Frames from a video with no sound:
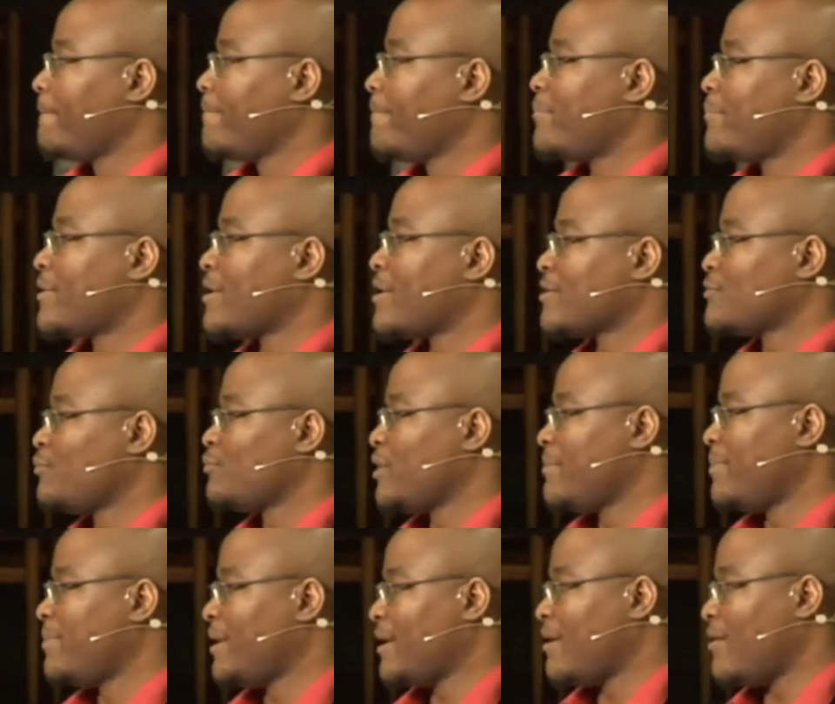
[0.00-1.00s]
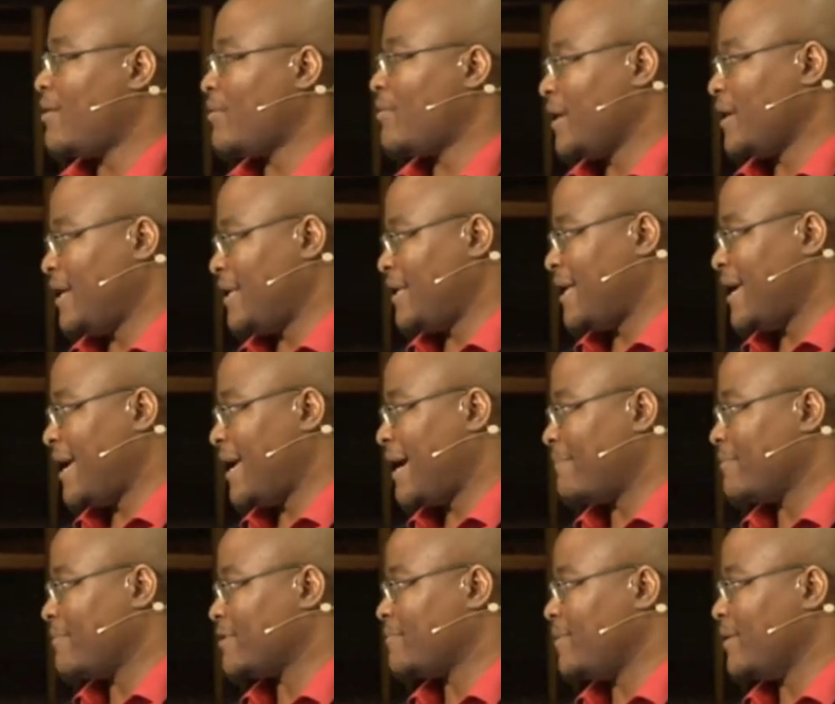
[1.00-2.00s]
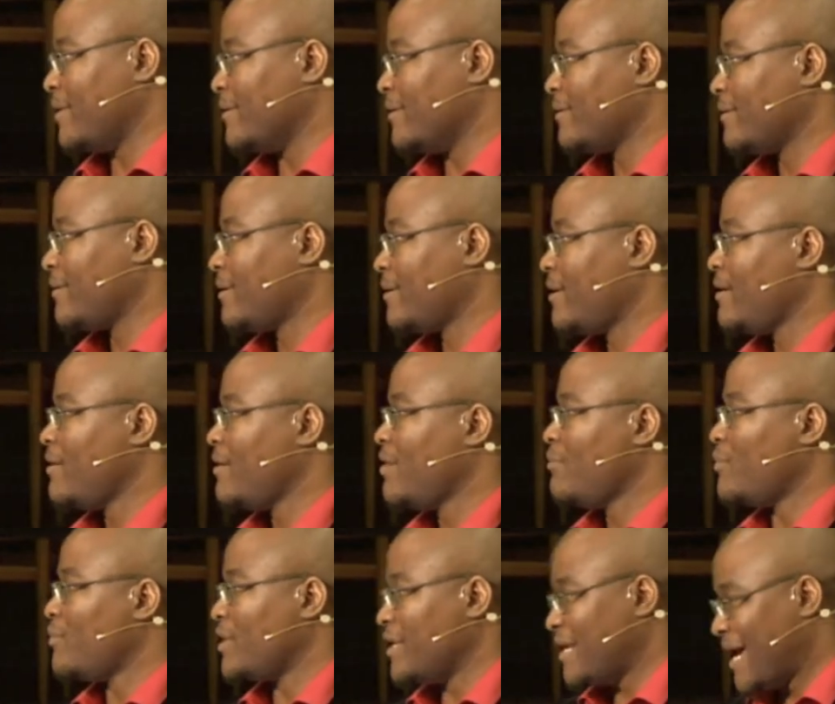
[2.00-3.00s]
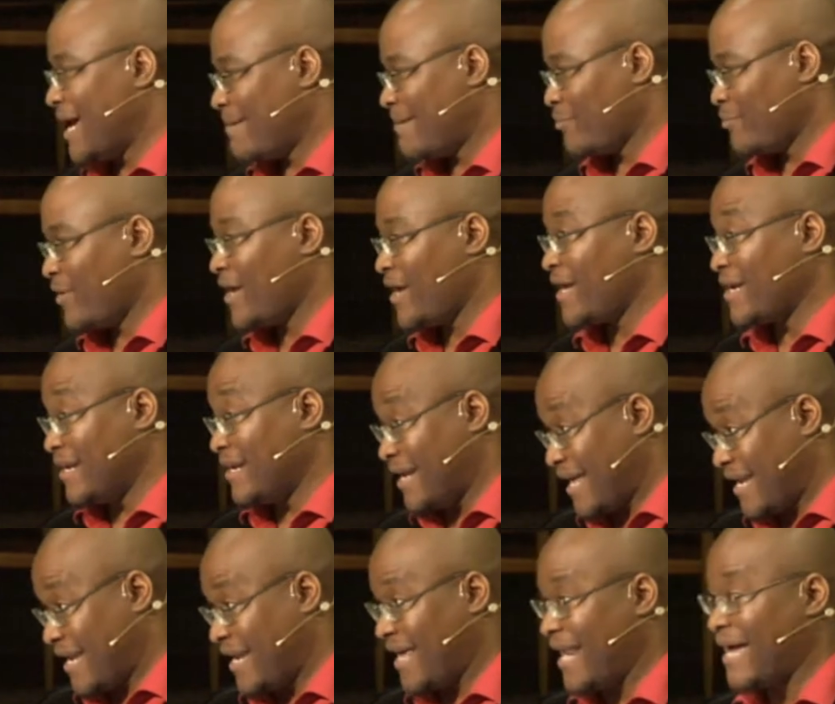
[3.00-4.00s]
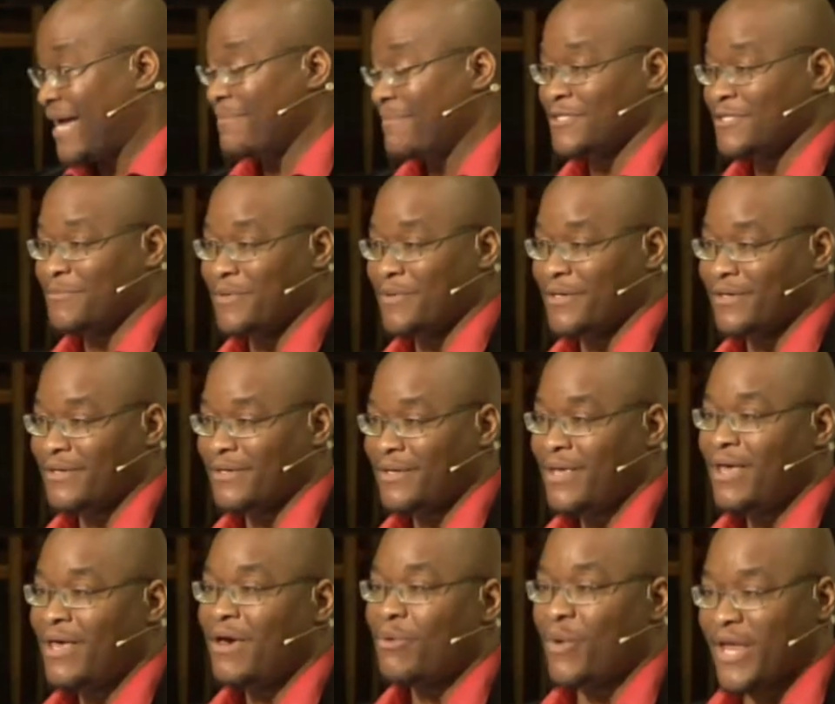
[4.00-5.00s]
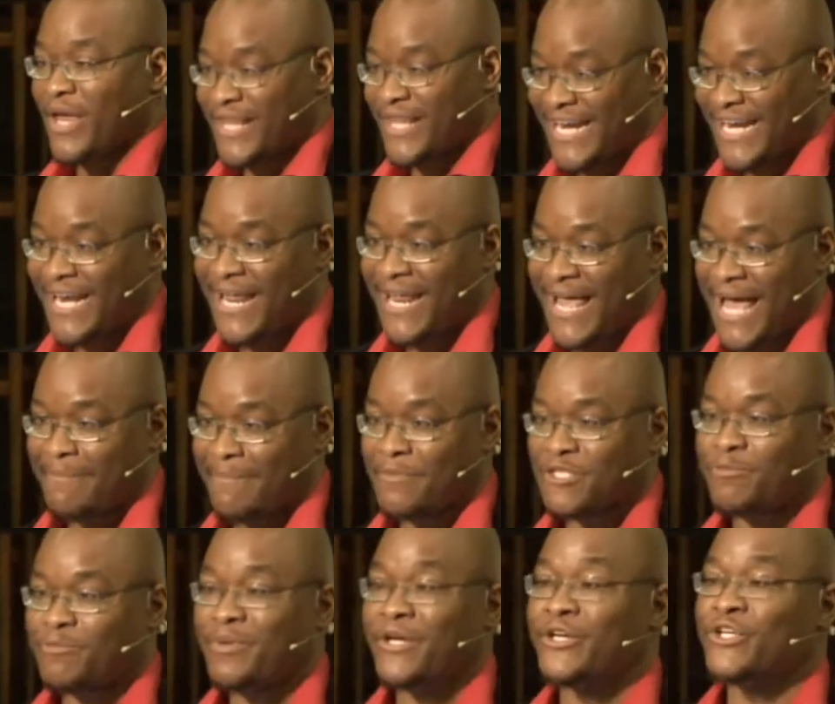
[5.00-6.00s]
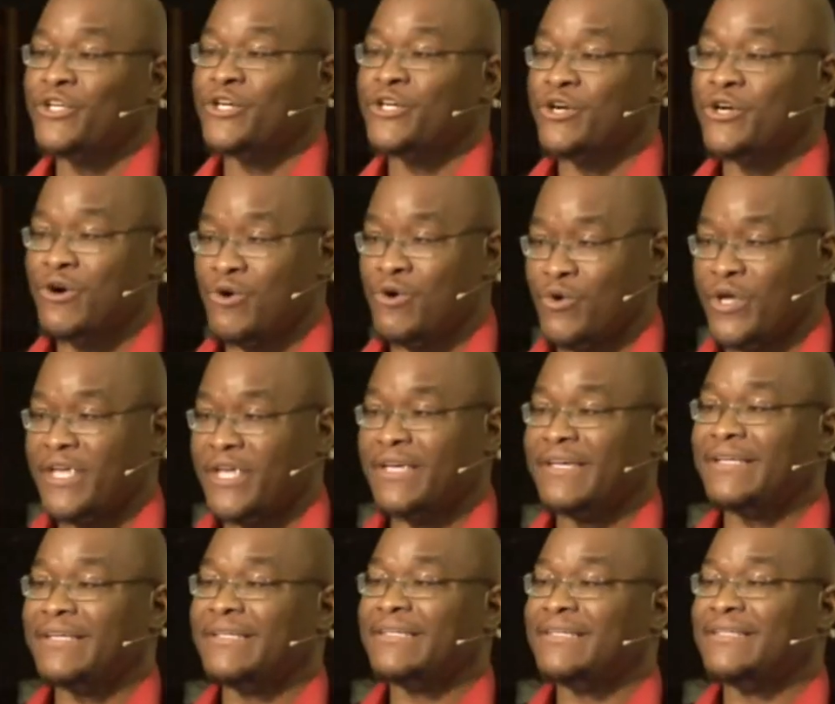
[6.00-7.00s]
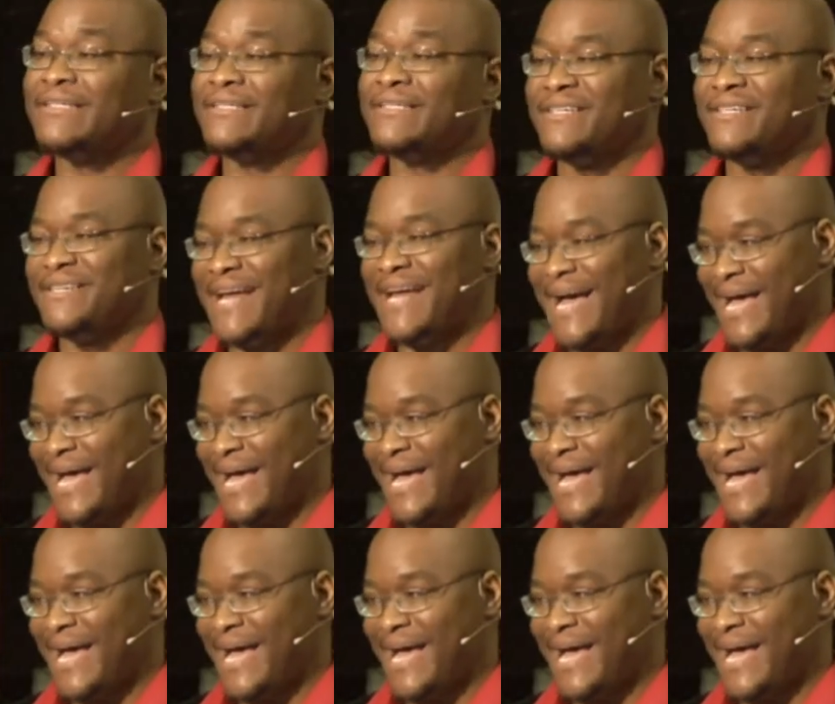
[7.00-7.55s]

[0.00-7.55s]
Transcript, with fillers: Because we belong in that atmosphere. When you're not praying, you're not in that atmosphere. When you're not in that atmosphere, you're going to die.